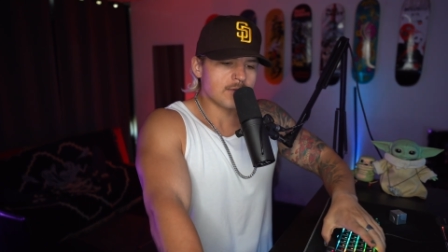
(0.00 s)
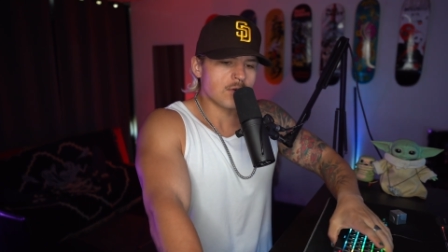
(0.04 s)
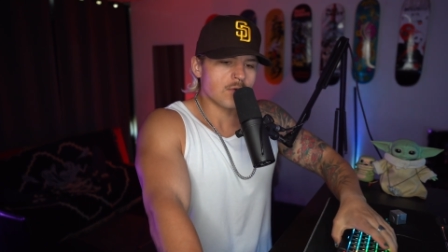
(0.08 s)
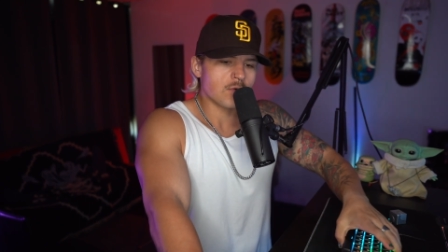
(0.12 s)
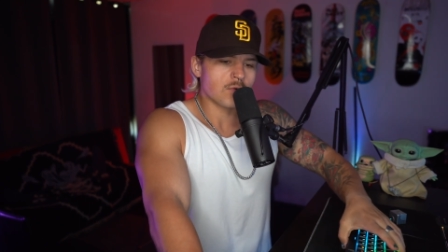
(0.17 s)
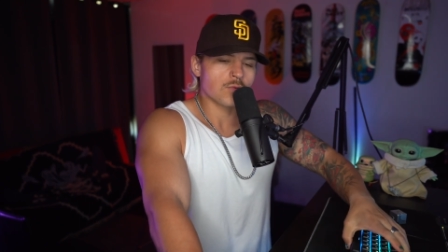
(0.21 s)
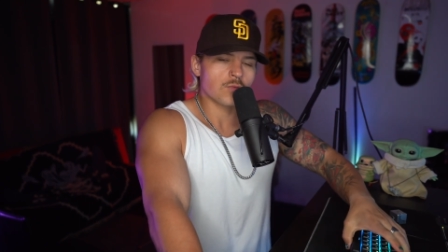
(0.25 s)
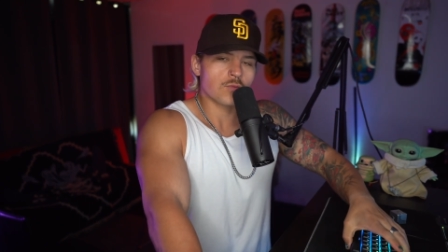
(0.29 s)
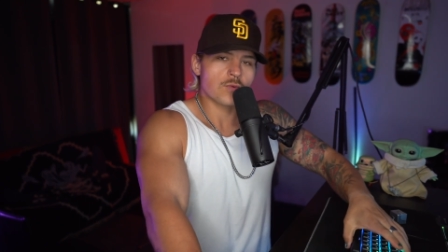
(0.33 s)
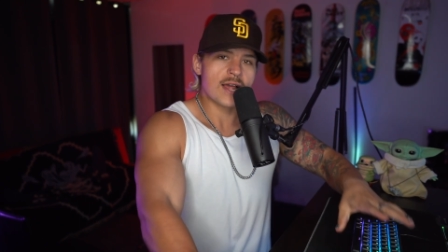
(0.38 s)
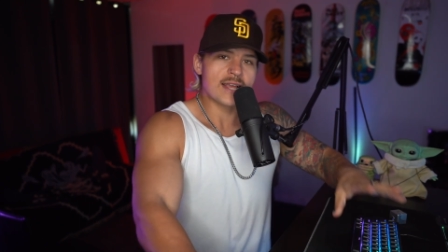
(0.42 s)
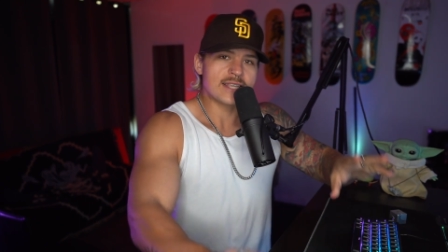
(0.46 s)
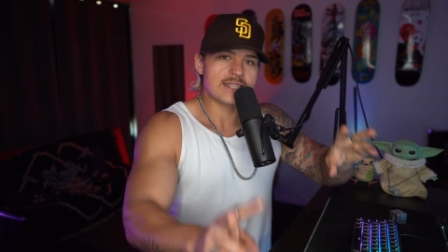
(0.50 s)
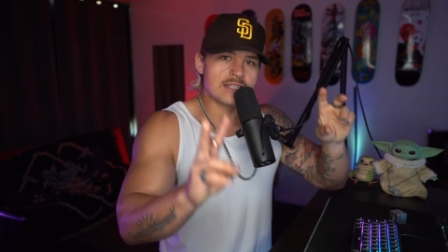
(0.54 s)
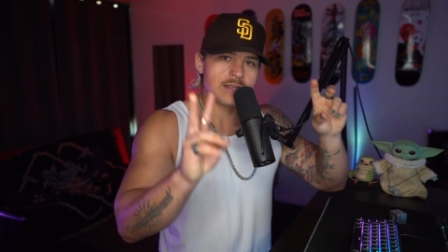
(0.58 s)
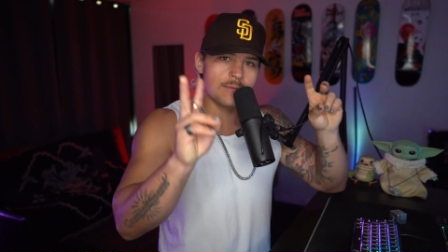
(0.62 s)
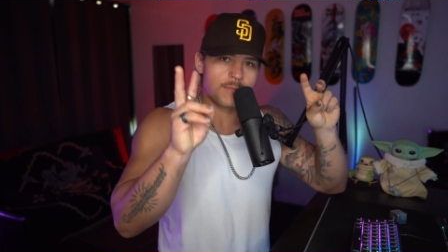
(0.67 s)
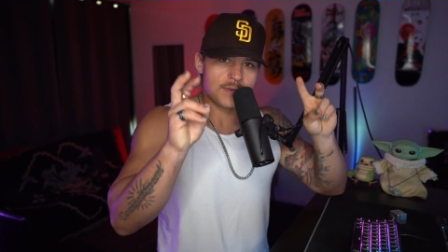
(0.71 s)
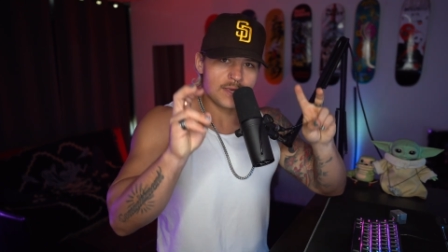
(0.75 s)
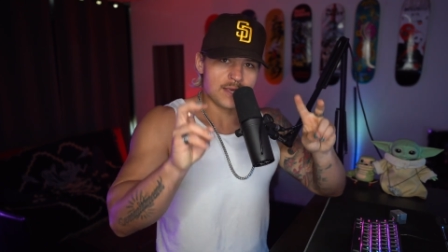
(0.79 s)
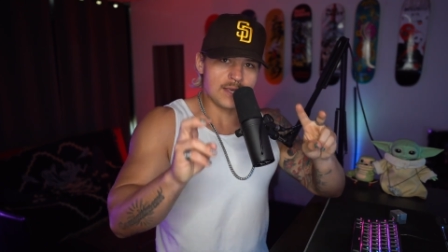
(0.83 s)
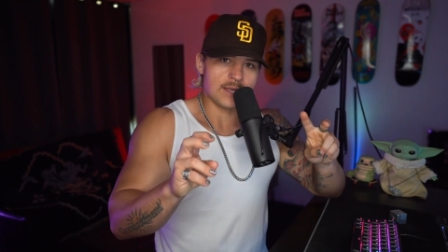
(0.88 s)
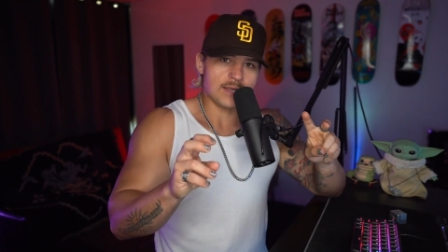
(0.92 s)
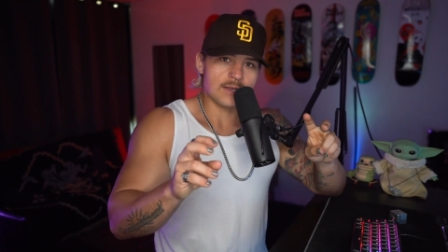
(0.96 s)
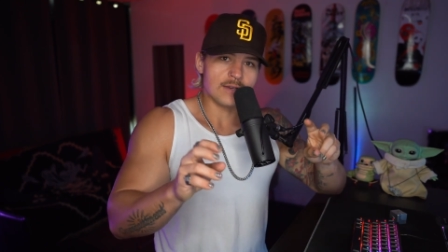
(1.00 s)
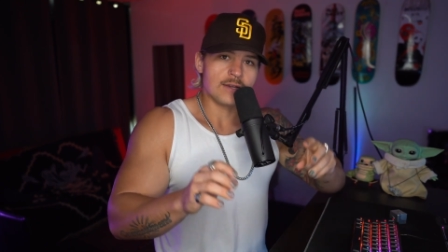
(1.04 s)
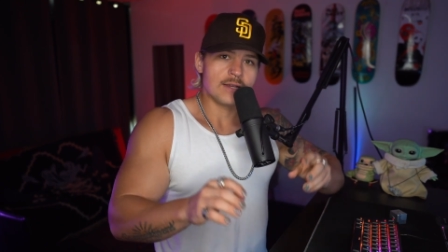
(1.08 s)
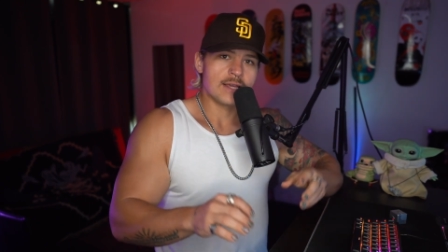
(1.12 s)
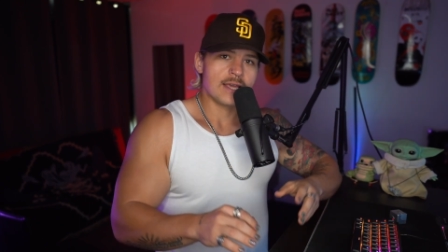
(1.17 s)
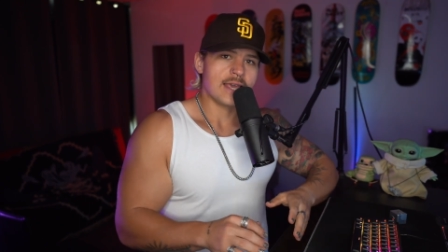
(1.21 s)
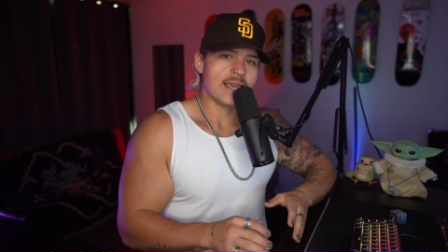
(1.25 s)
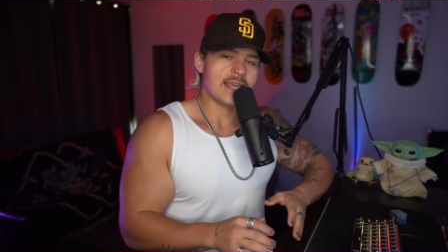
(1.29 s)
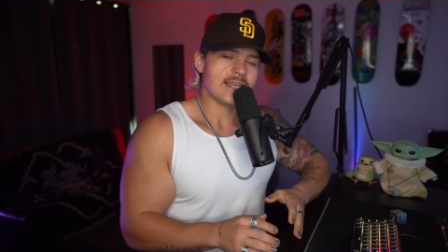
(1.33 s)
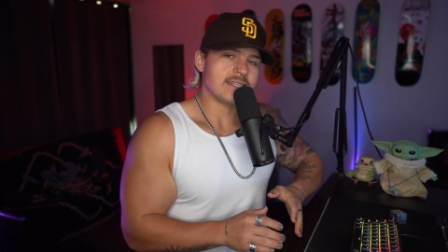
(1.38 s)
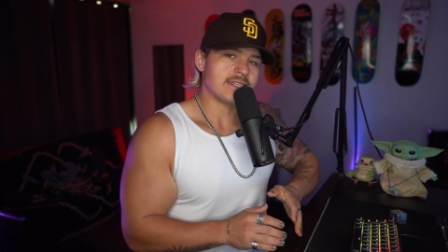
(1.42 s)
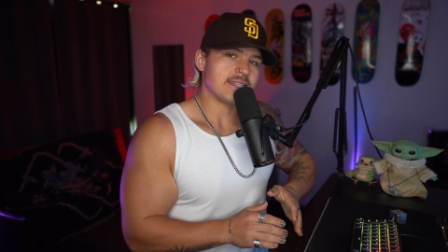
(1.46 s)
recipe
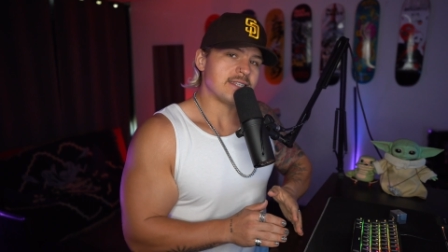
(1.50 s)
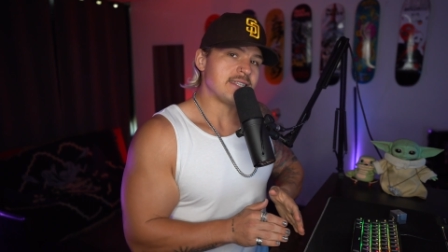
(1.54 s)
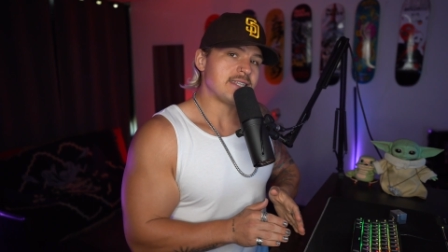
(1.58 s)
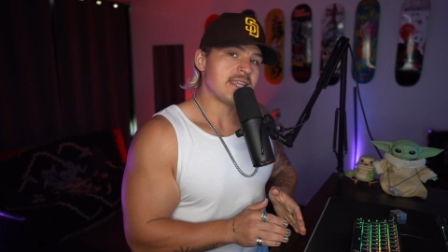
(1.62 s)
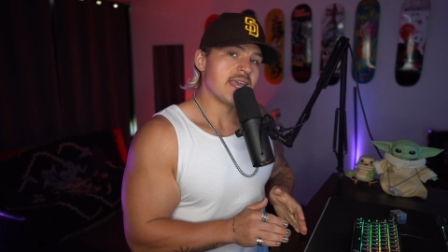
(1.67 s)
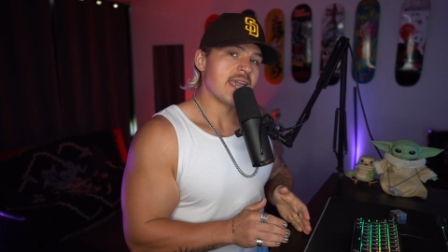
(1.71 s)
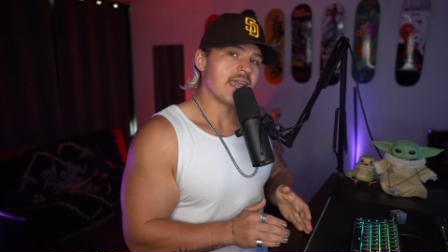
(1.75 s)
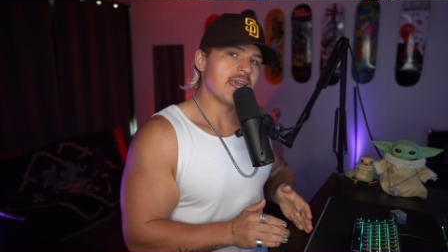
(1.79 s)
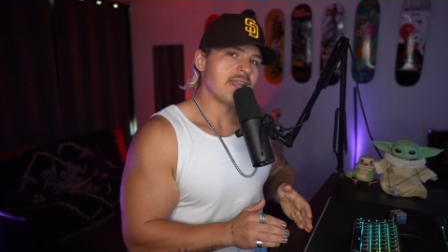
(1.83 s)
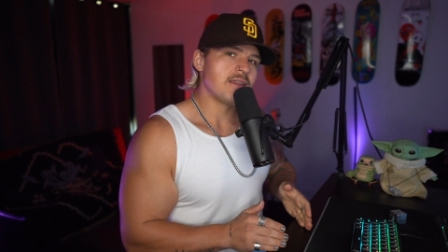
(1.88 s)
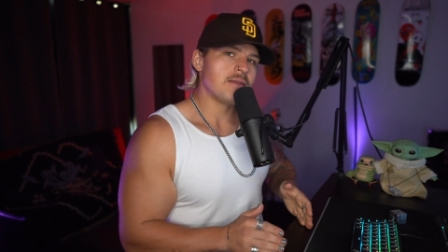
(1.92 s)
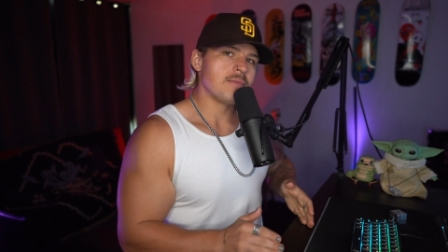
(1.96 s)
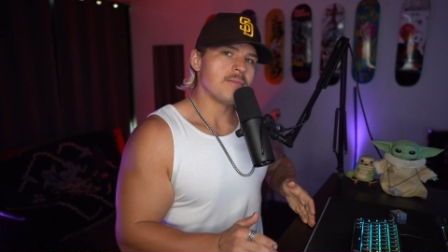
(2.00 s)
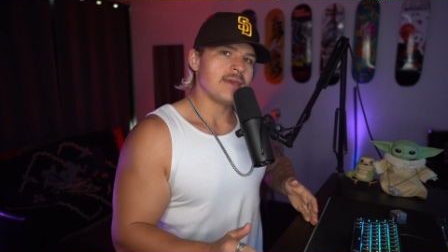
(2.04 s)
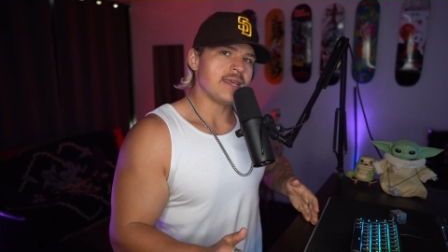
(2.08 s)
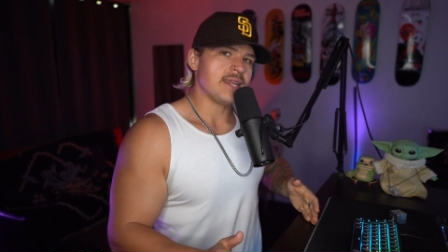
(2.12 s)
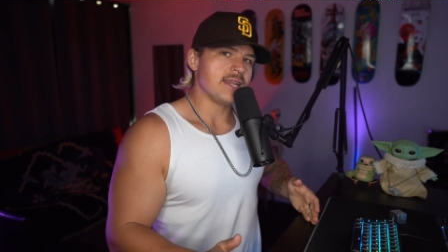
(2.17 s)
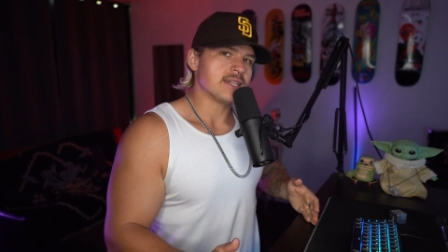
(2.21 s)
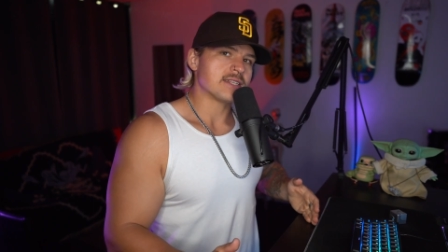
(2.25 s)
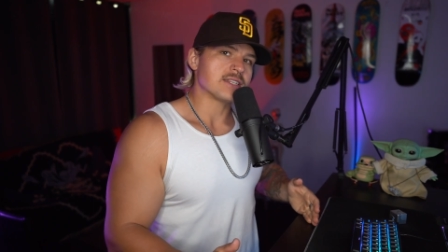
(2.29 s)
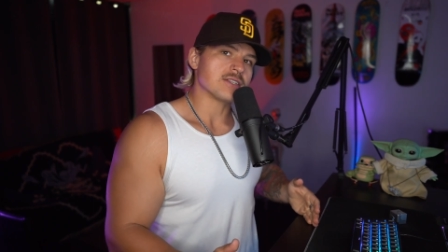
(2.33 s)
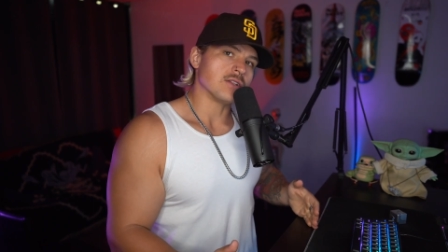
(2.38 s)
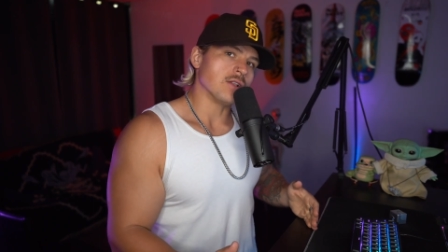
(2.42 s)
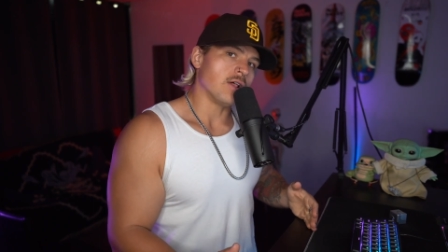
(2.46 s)
is 10 minutes